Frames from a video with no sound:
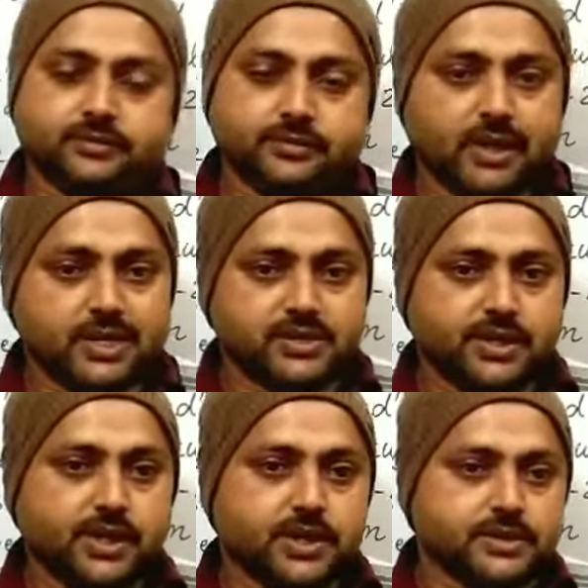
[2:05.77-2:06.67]
By
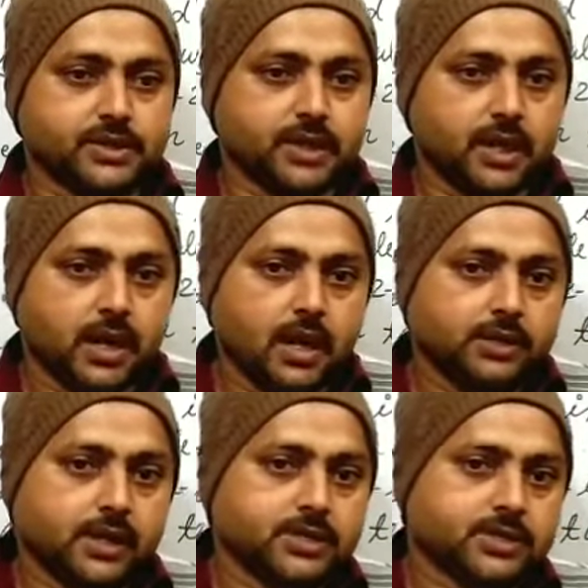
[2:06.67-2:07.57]
seeing each other,
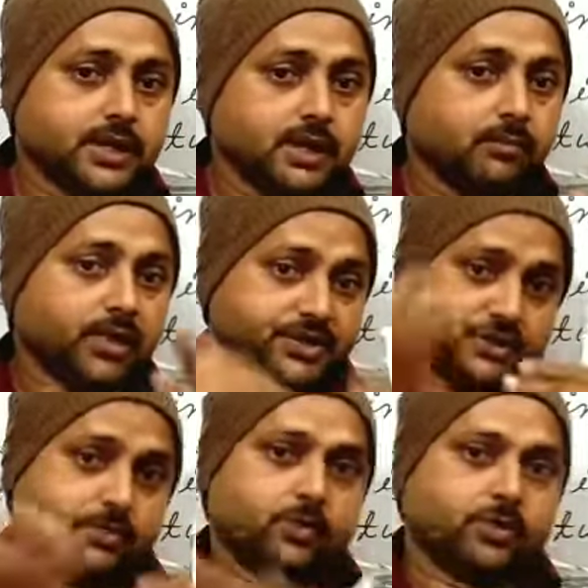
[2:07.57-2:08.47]
they are studying much
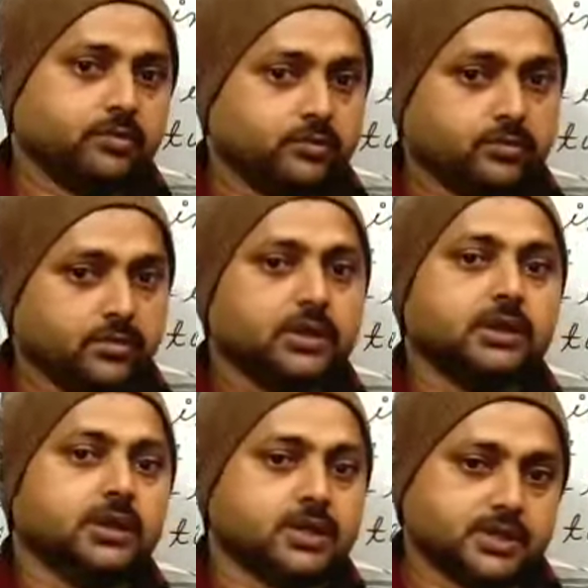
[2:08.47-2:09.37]
more.
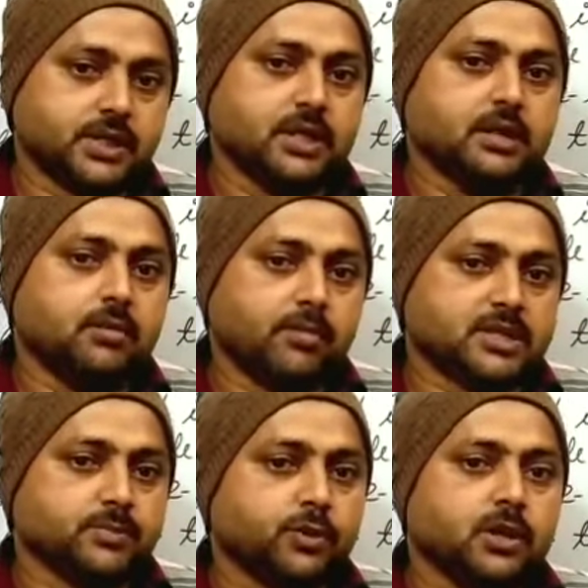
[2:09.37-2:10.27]
They are studying
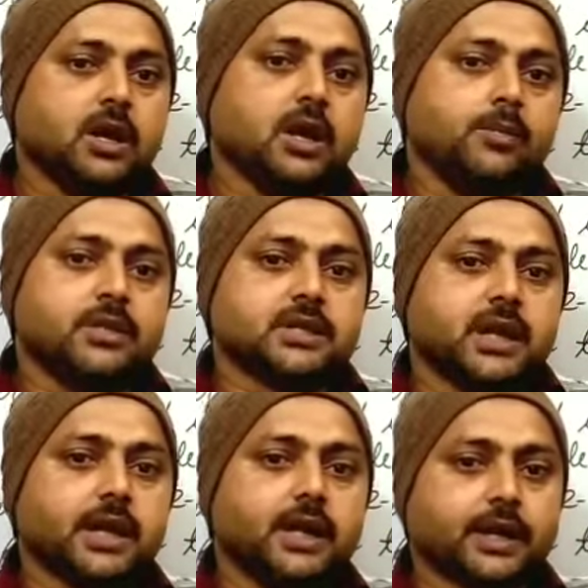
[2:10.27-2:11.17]
much more means
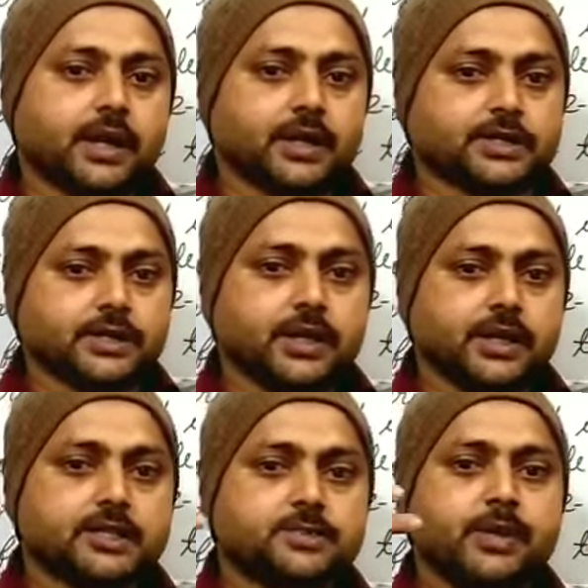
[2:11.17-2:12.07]
our interaction
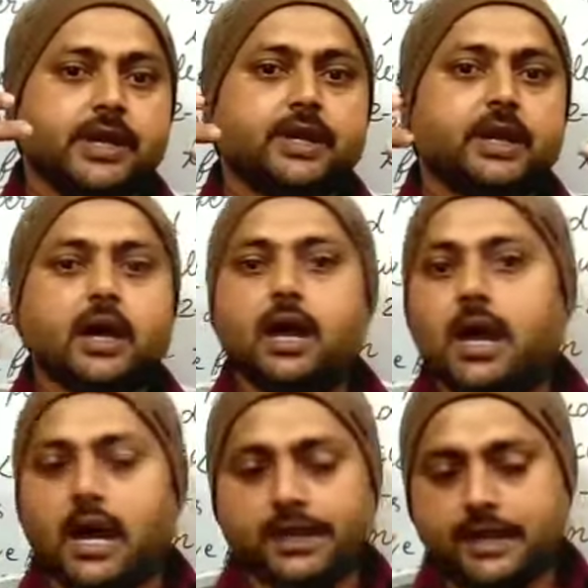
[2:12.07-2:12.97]
is being
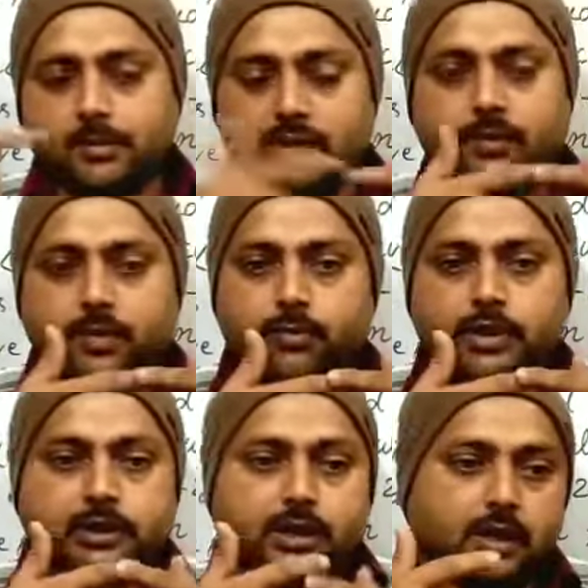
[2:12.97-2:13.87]
developed.
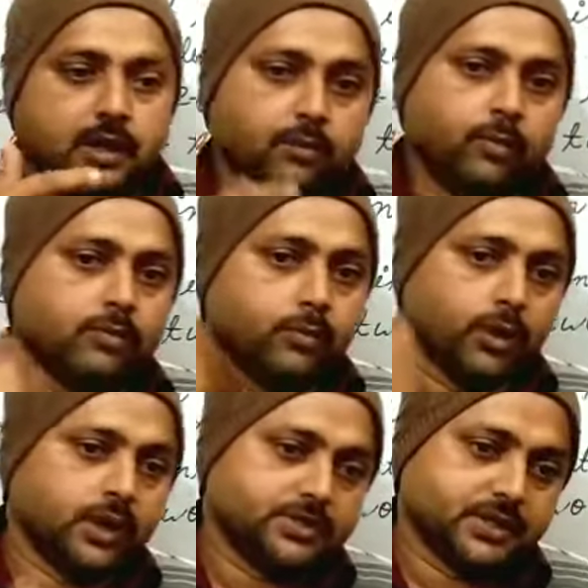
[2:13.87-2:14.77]
When one
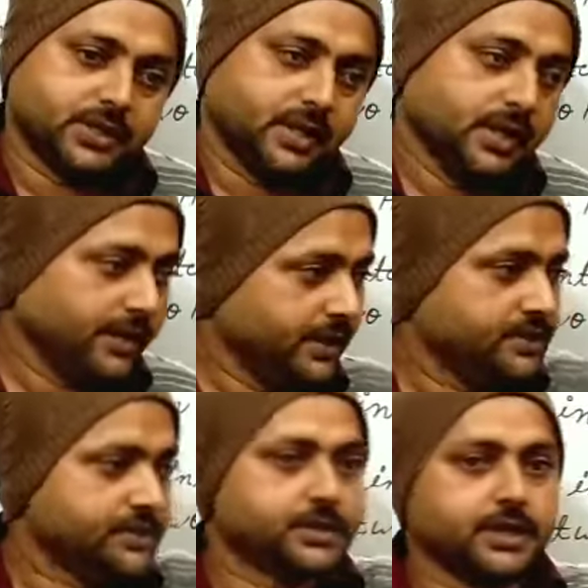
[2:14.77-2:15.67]
boy say he
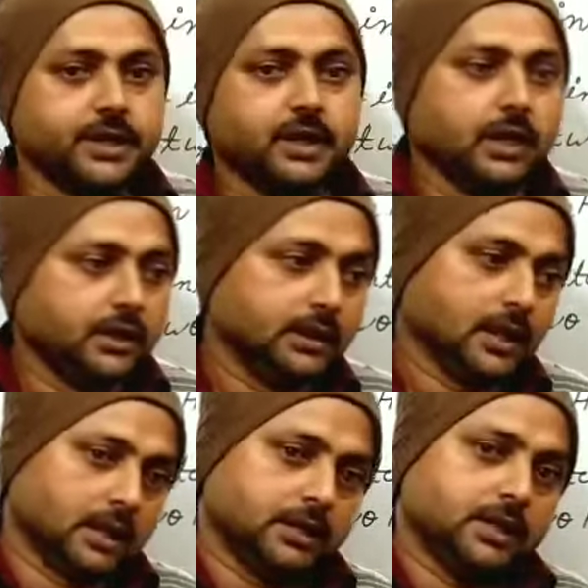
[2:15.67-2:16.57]
is studying,
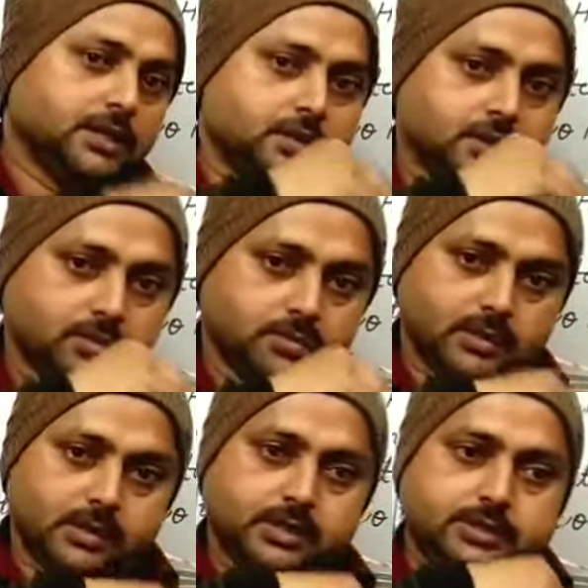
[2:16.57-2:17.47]
then other
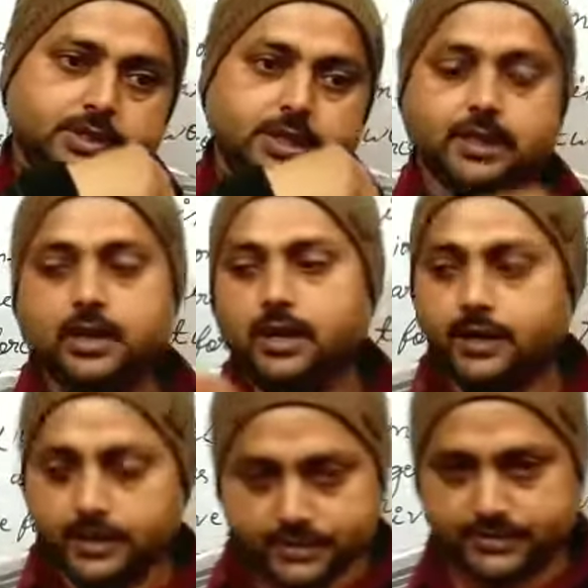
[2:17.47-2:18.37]
is say
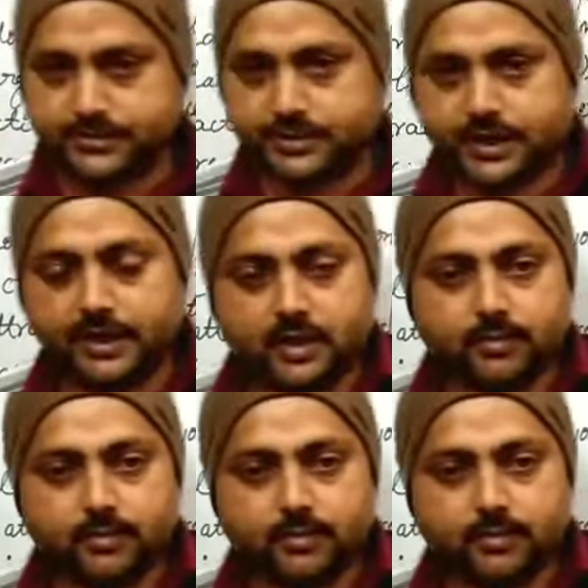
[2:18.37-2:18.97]
he is studying.